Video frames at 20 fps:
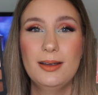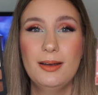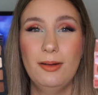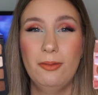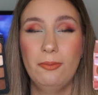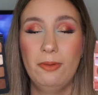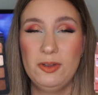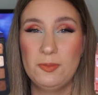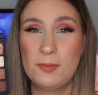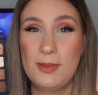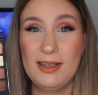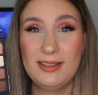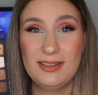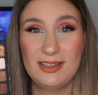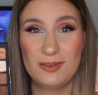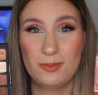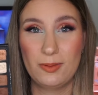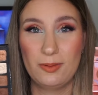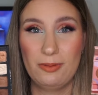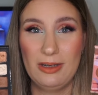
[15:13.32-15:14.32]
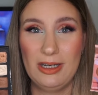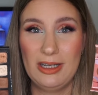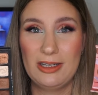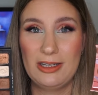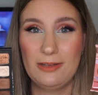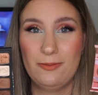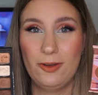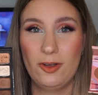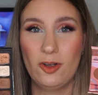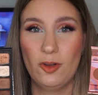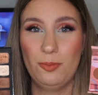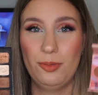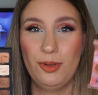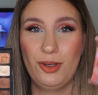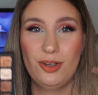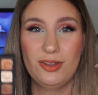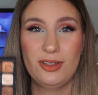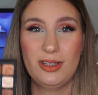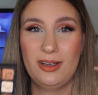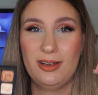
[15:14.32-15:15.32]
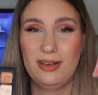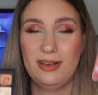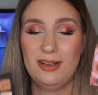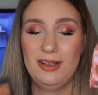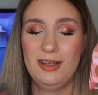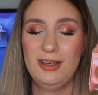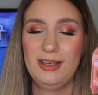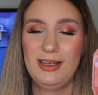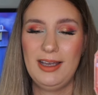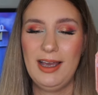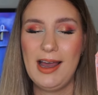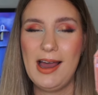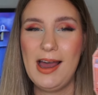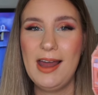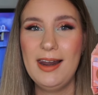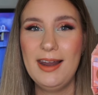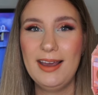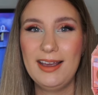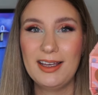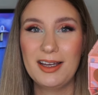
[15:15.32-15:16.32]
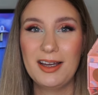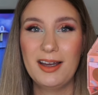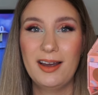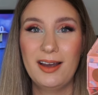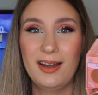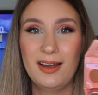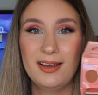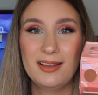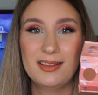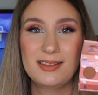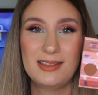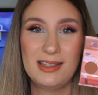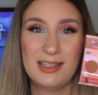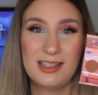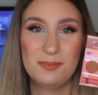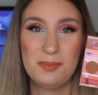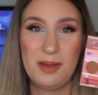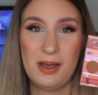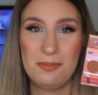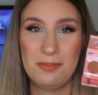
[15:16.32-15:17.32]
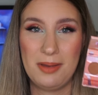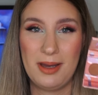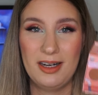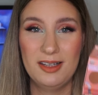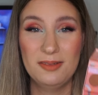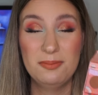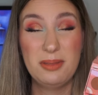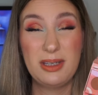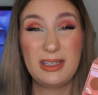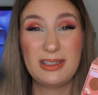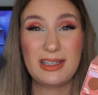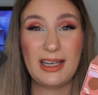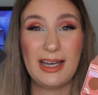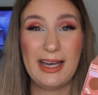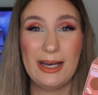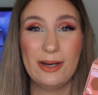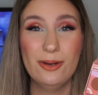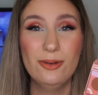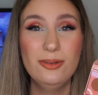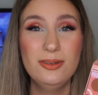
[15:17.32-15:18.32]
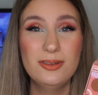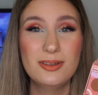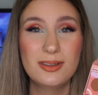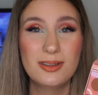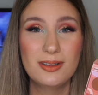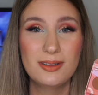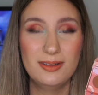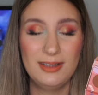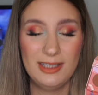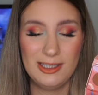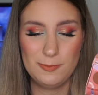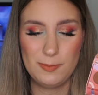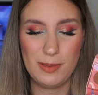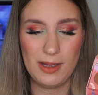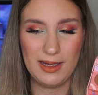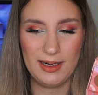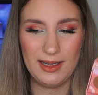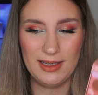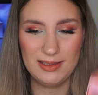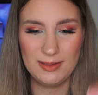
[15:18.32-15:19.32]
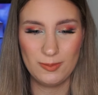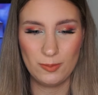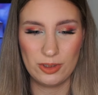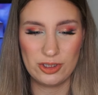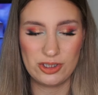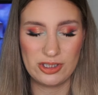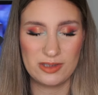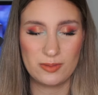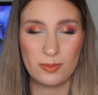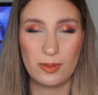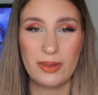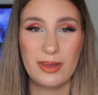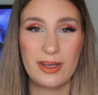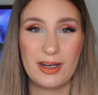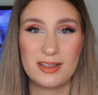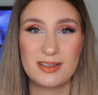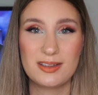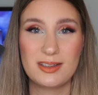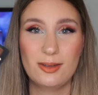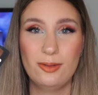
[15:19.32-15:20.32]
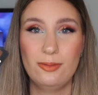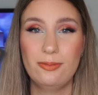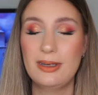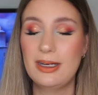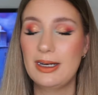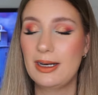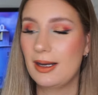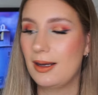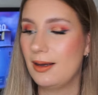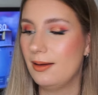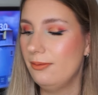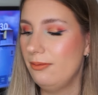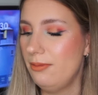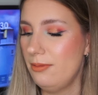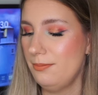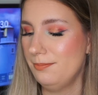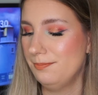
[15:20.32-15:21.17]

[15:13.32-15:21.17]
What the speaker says: which makes this one really difficult because can like a 6-pan palette beat out this palette, which is one that I still really love?